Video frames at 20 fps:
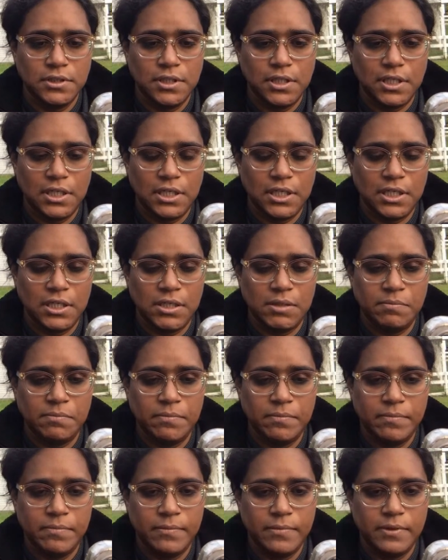
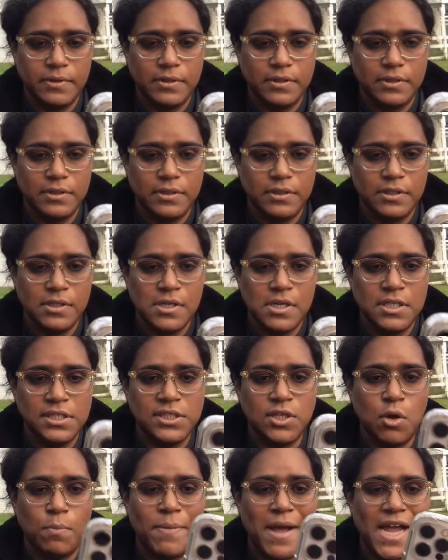Um,
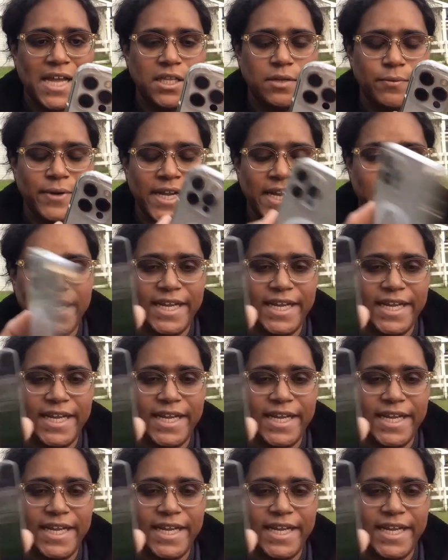so, by the way,